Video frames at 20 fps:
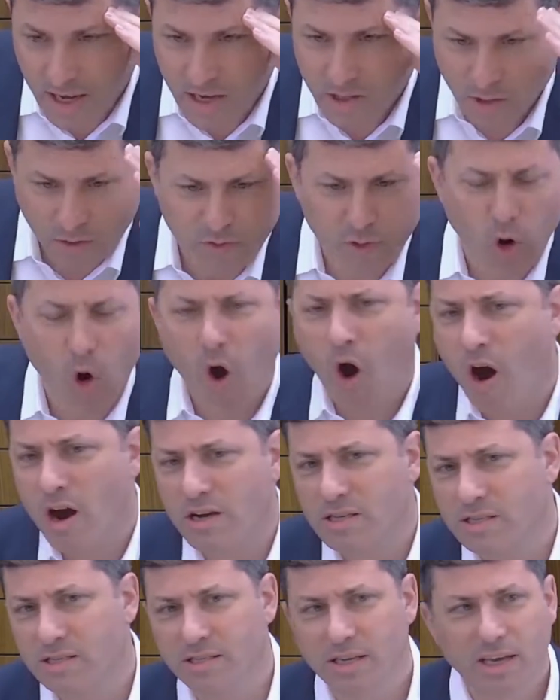So of
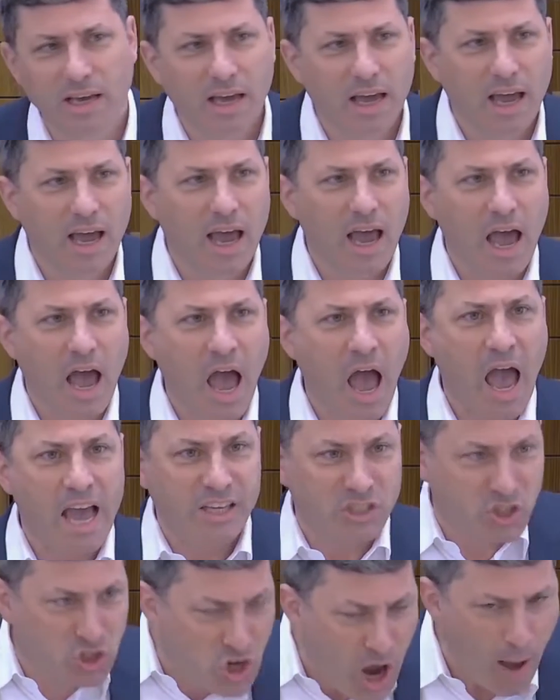course, I
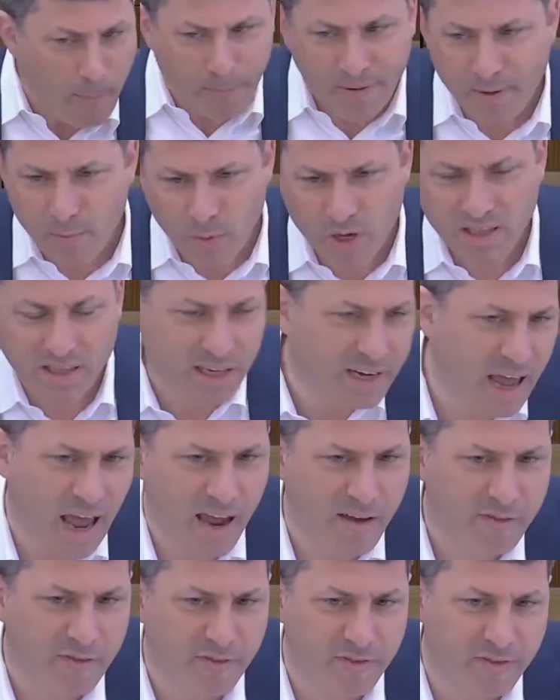jump him with the
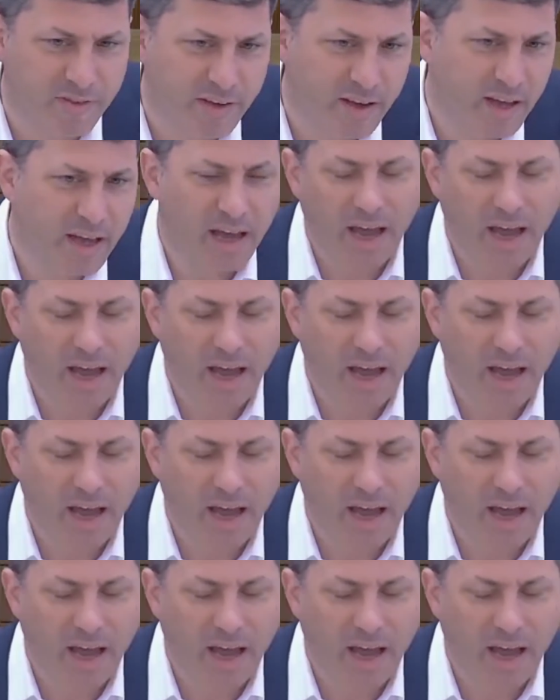knife.